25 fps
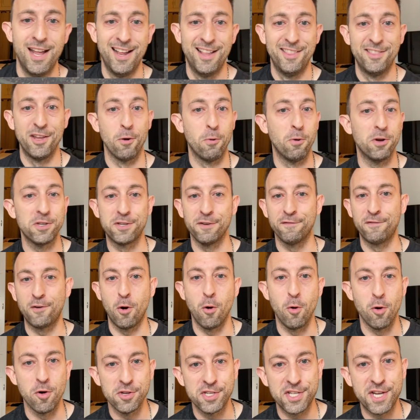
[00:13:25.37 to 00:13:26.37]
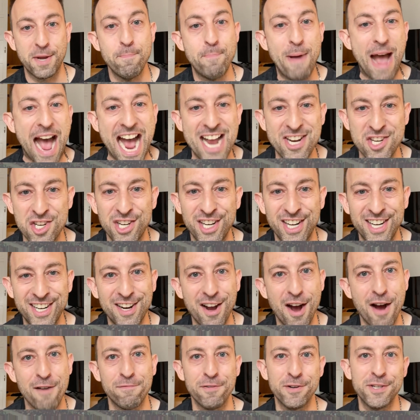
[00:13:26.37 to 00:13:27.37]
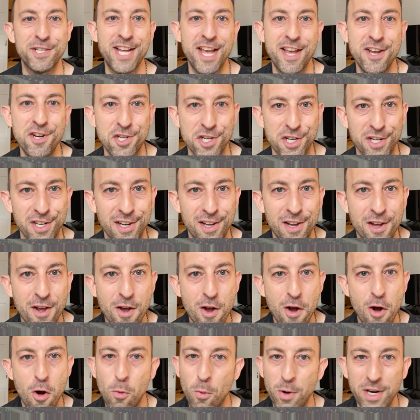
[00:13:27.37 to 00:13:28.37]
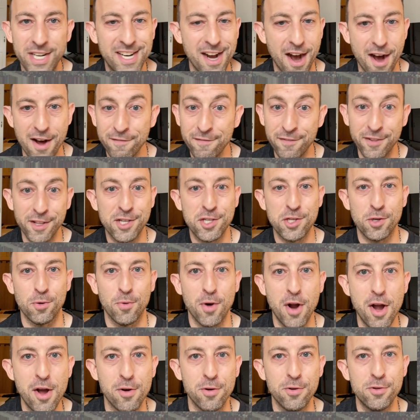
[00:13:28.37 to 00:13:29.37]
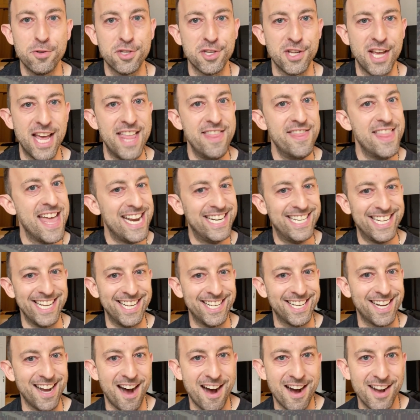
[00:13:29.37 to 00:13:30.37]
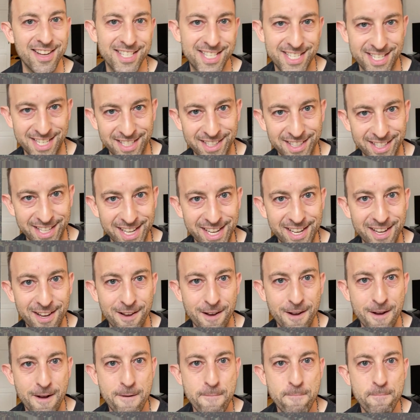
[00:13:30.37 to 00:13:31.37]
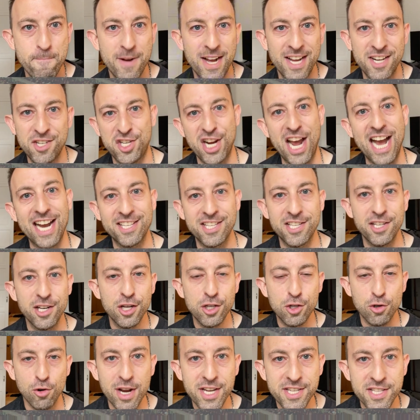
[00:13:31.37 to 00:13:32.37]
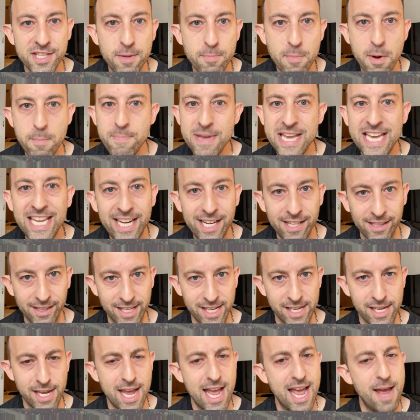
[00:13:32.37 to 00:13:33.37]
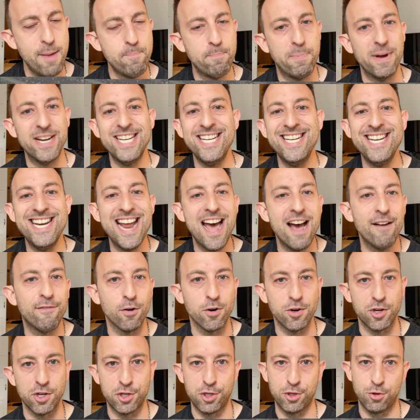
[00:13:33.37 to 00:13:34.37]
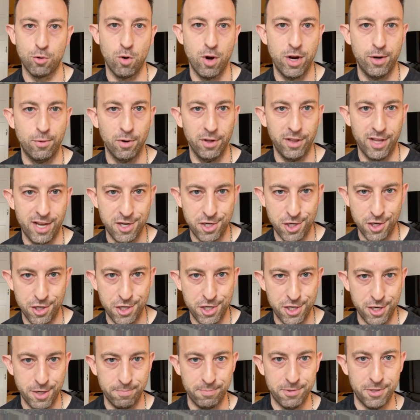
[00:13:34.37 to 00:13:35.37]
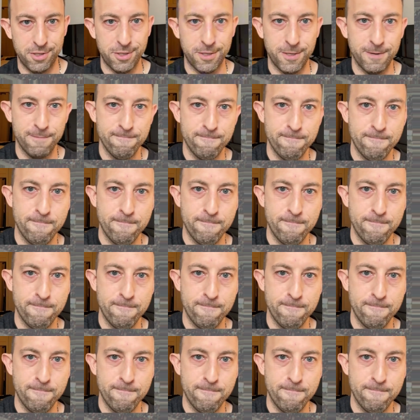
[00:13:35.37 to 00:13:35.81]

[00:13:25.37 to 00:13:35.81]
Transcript: There was, of course, compassionate confrontation. When conflicts arose, and they did constantly, Jackson addressed them immediately, but never destroyed relationships.